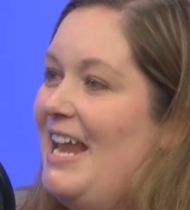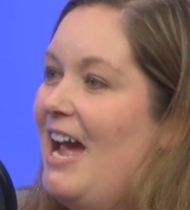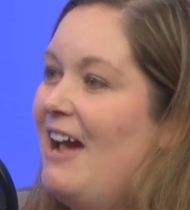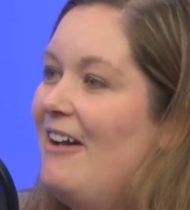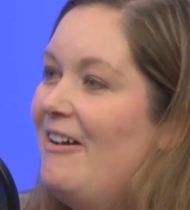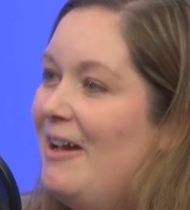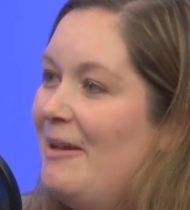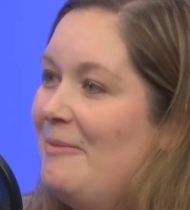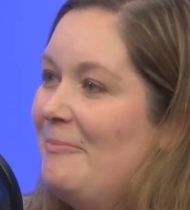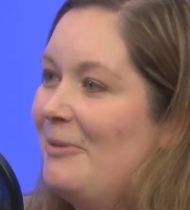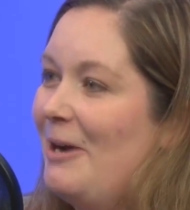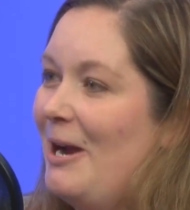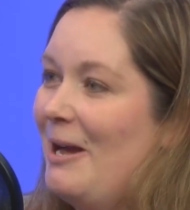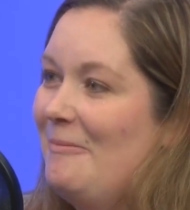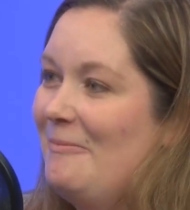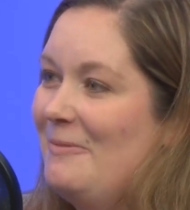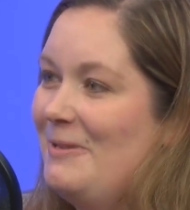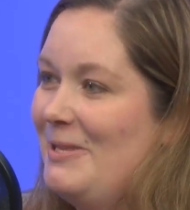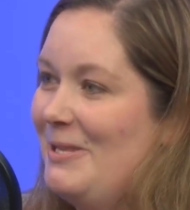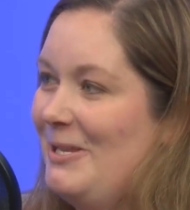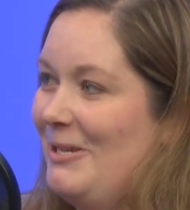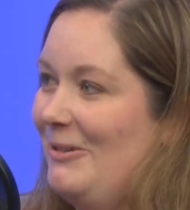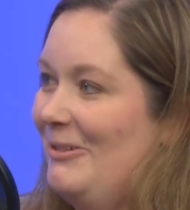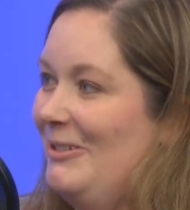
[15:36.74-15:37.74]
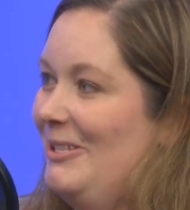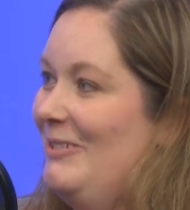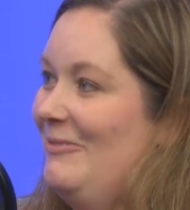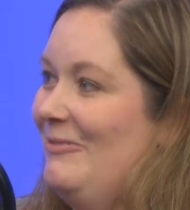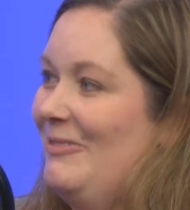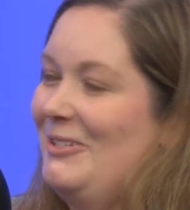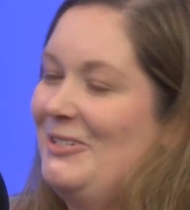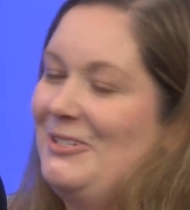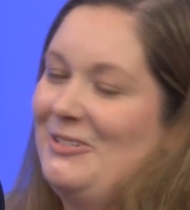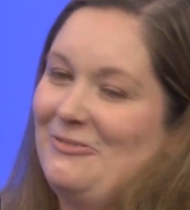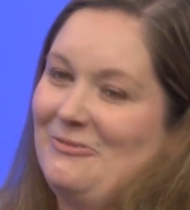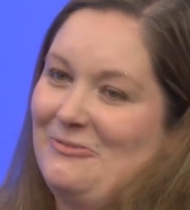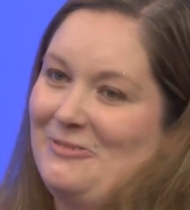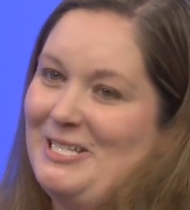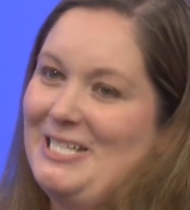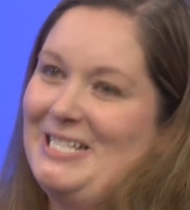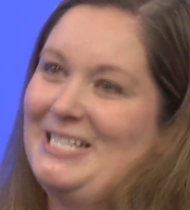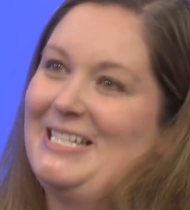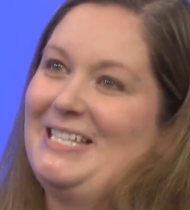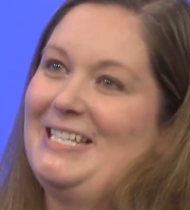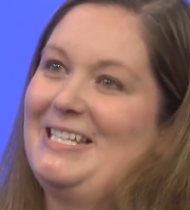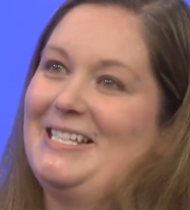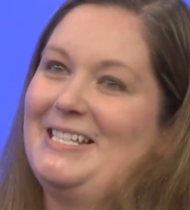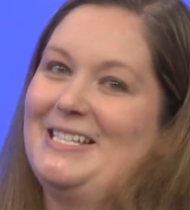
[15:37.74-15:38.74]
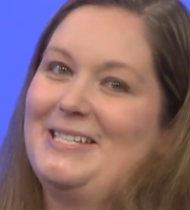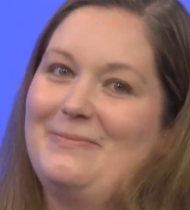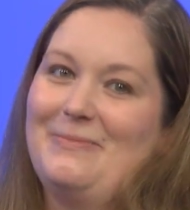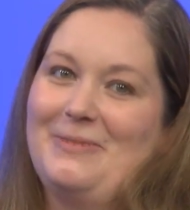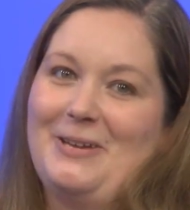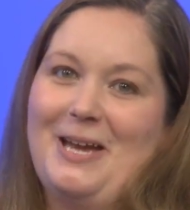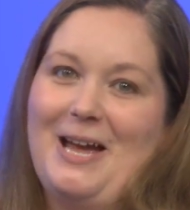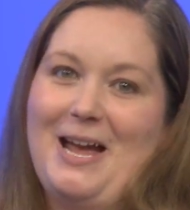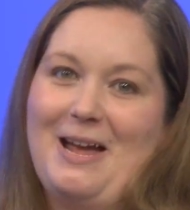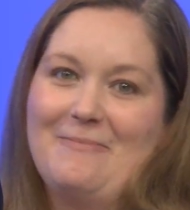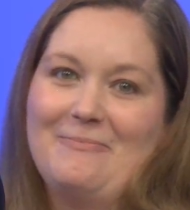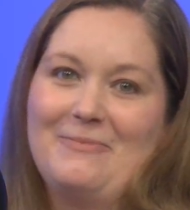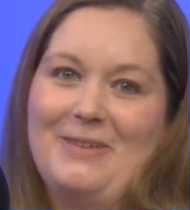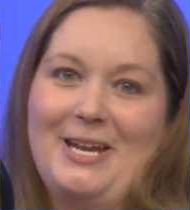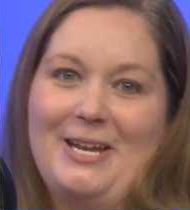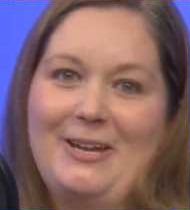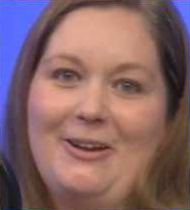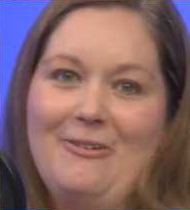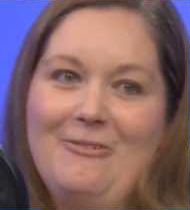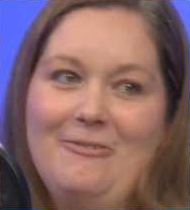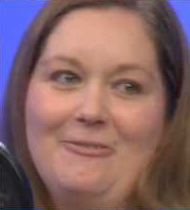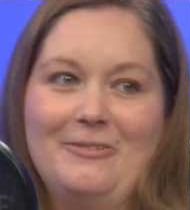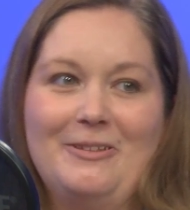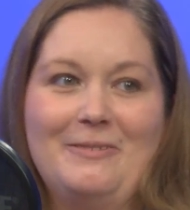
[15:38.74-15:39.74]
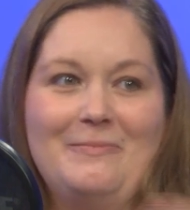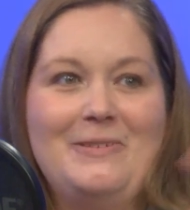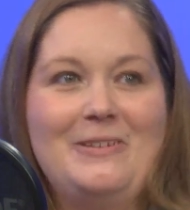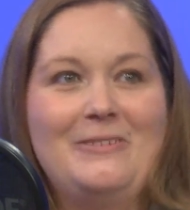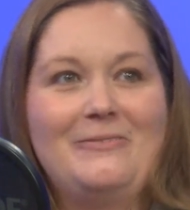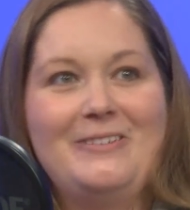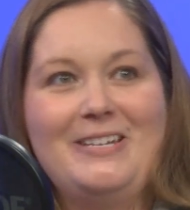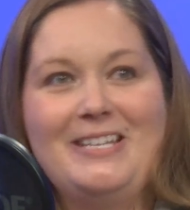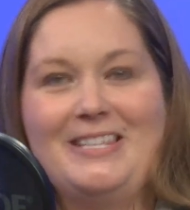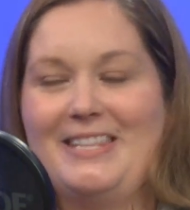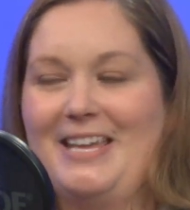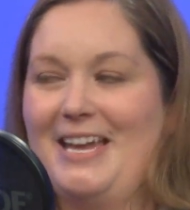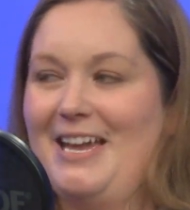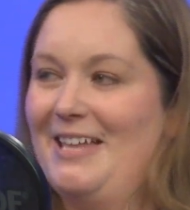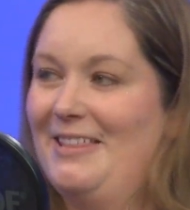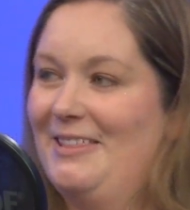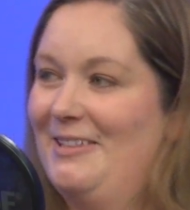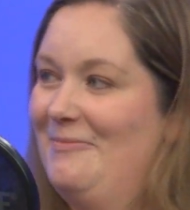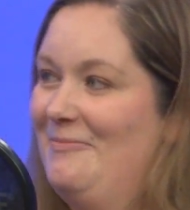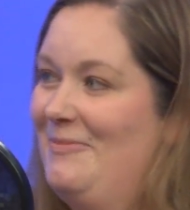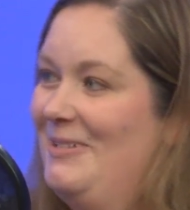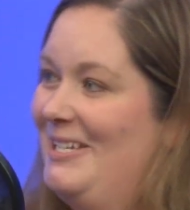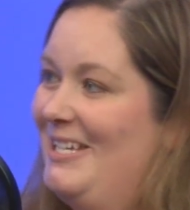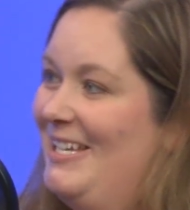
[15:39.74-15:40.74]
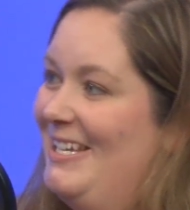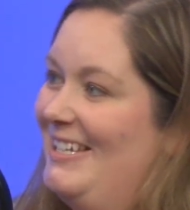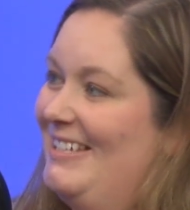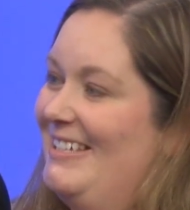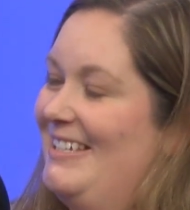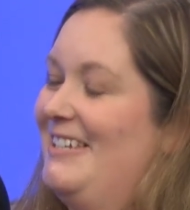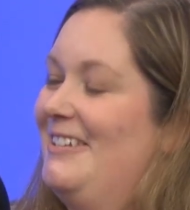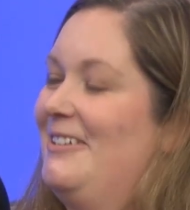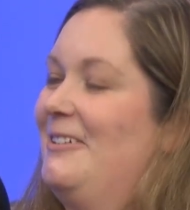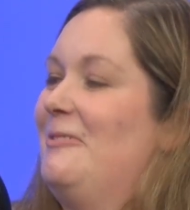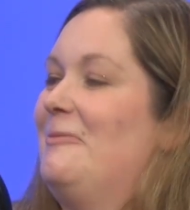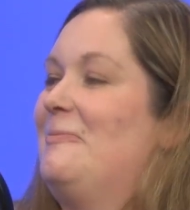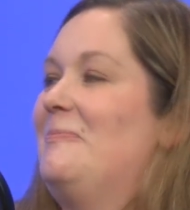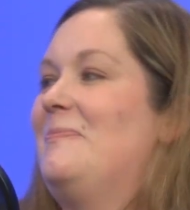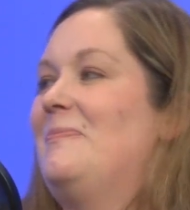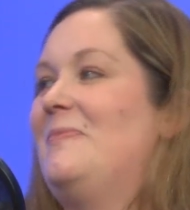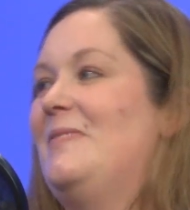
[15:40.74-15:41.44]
now I'm probably the only one who reads these, but I'm like, oh, let me read that. Let me, you know.